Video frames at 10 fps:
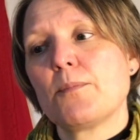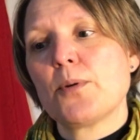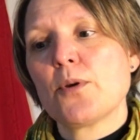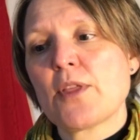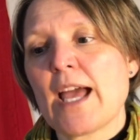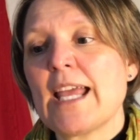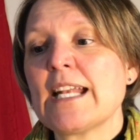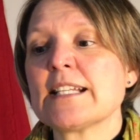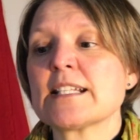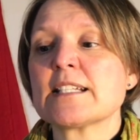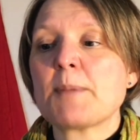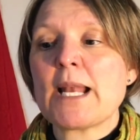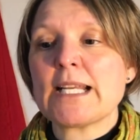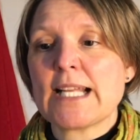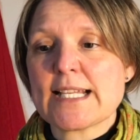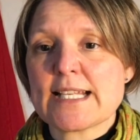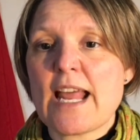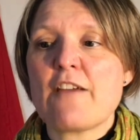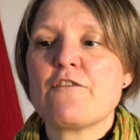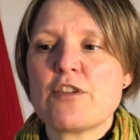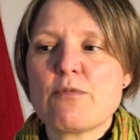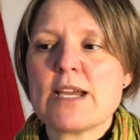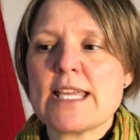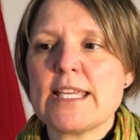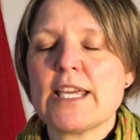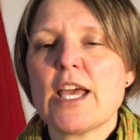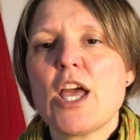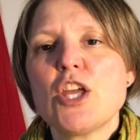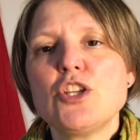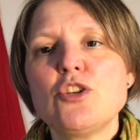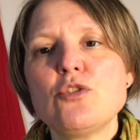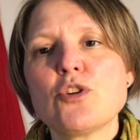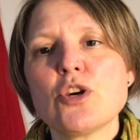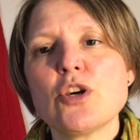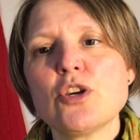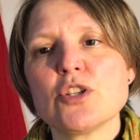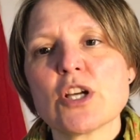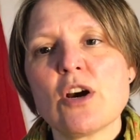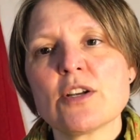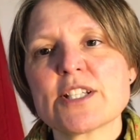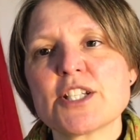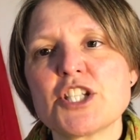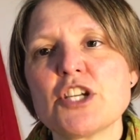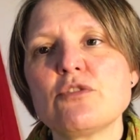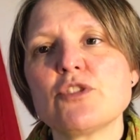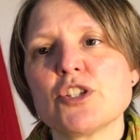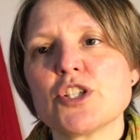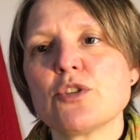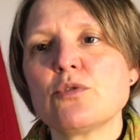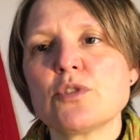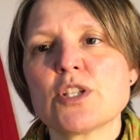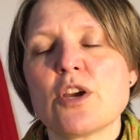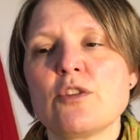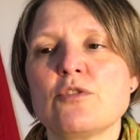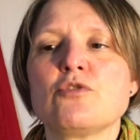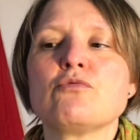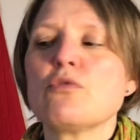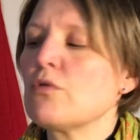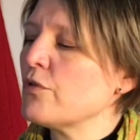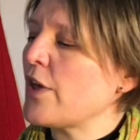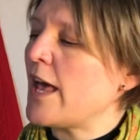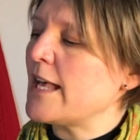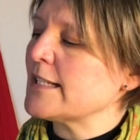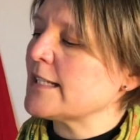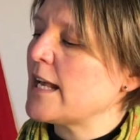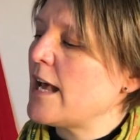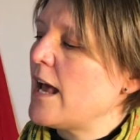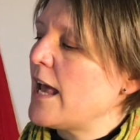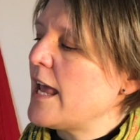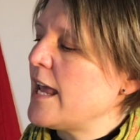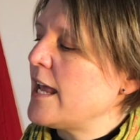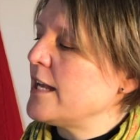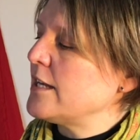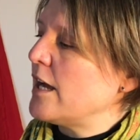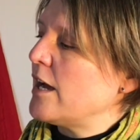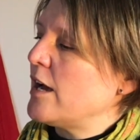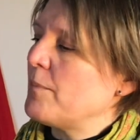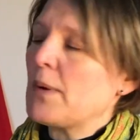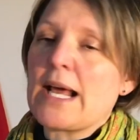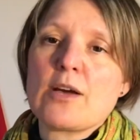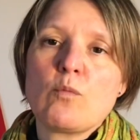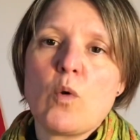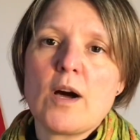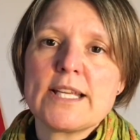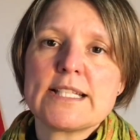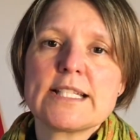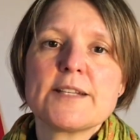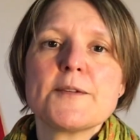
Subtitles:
put that in as a spelling lesson every week, you could ask the children to also draw theirs in black and white,